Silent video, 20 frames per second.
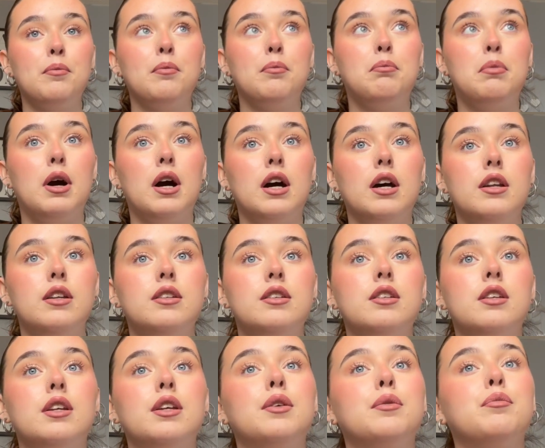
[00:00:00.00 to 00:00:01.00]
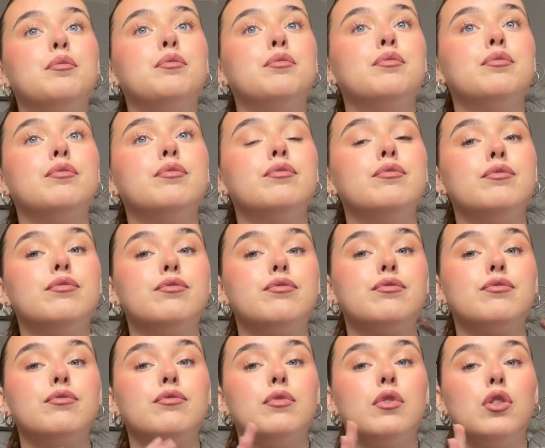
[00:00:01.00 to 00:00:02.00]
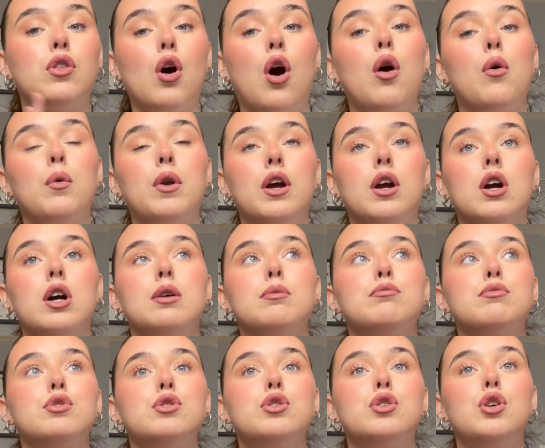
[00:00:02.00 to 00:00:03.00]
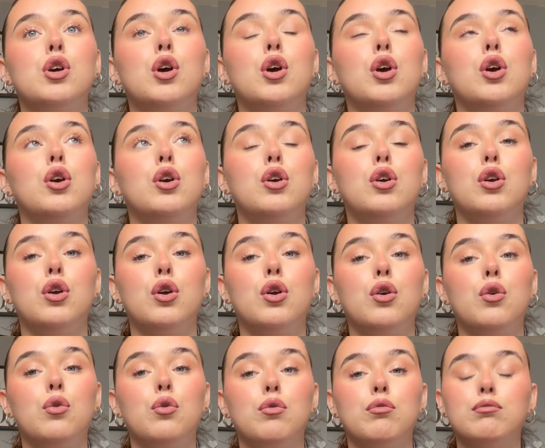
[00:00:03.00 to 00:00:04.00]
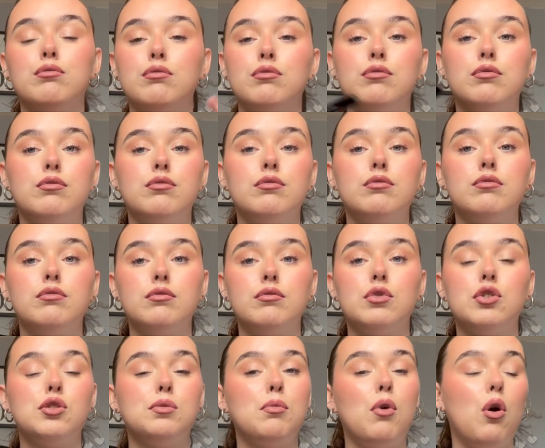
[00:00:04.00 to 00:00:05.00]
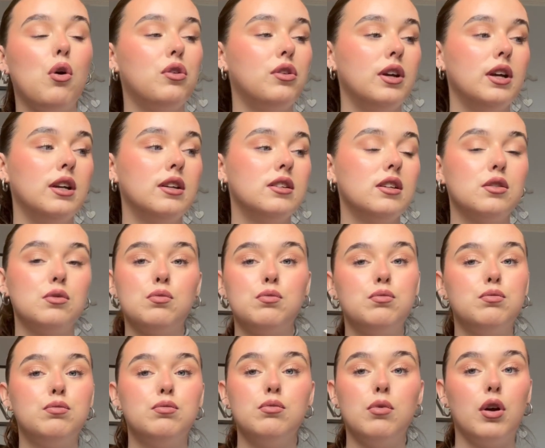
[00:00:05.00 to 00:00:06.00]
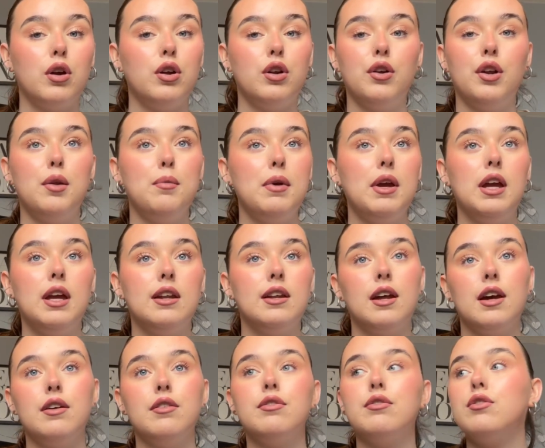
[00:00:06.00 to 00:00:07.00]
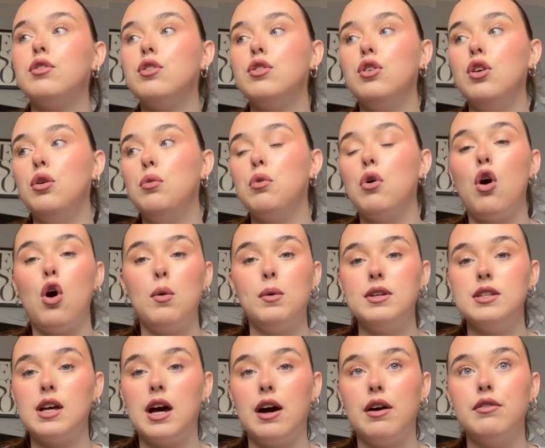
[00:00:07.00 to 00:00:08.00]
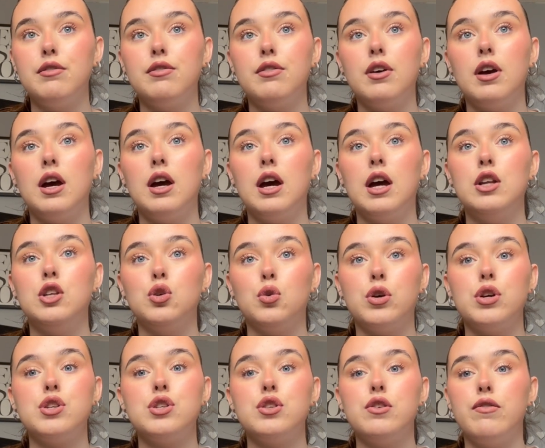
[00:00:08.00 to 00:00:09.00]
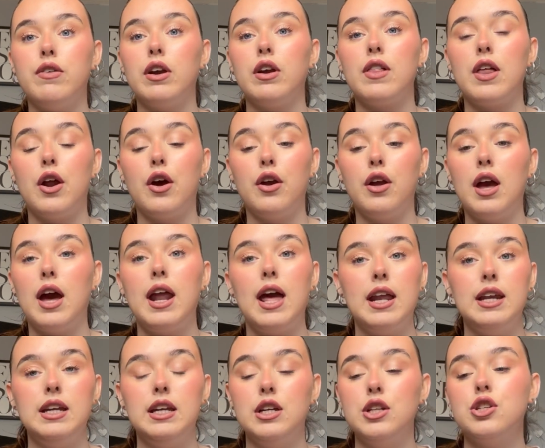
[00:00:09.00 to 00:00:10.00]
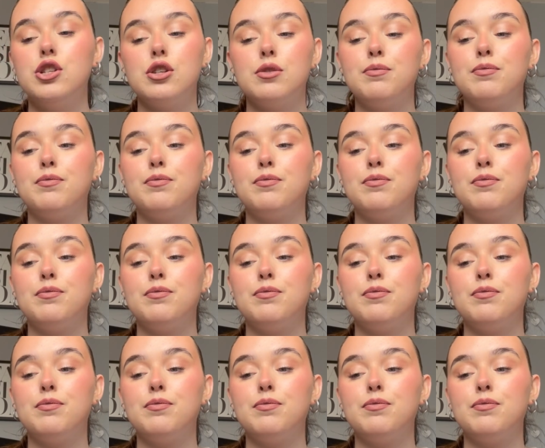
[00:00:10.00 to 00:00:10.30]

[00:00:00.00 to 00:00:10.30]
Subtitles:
but not when it comes to small things as where you're going to be in life. You will always have a choice to figure that out at any age.